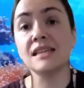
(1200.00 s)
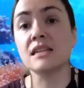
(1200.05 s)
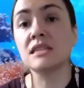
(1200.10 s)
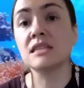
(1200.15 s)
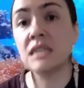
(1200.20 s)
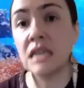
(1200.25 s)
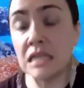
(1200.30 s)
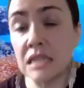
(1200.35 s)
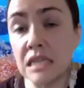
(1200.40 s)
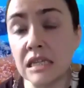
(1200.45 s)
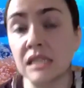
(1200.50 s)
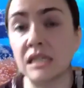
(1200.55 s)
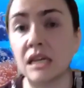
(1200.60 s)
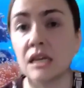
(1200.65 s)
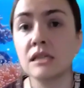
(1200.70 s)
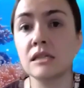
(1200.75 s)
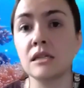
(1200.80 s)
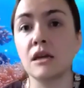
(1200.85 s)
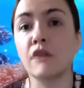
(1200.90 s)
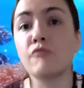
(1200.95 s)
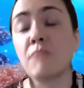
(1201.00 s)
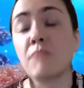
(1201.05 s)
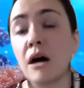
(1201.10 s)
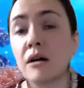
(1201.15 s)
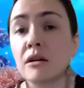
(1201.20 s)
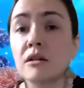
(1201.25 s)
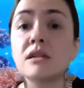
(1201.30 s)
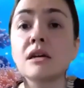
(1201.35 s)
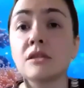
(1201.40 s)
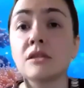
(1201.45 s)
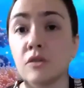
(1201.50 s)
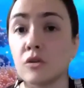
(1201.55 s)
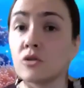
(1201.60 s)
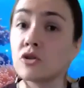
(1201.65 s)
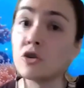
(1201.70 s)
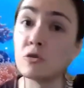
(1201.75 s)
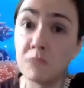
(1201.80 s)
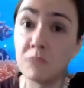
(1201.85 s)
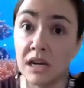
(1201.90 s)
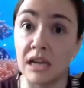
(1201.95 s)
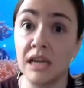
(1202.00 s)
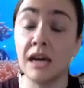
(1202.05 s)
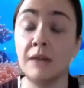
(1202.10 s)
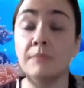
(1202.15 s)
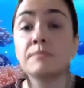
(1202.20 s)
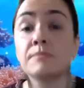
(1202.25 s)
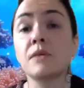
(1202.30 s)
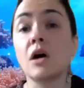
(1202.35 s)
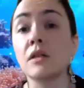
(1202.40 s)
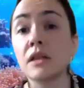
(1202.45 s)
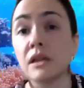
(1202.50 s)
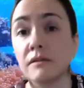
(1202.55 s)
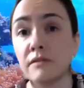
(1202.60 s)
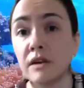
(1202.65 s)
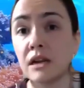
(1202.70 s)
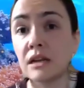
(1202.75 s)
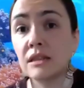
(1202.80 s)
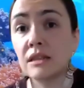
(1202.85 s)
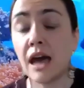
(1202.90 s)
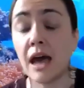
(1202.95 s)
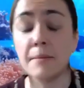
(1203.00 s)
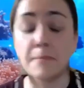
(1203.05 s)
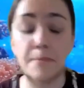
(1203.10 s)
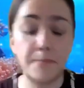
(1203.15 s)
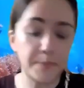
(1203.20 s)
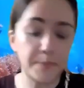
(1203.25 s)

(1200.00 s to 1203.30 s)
antithesis of modern day social media. I'll leave it at that.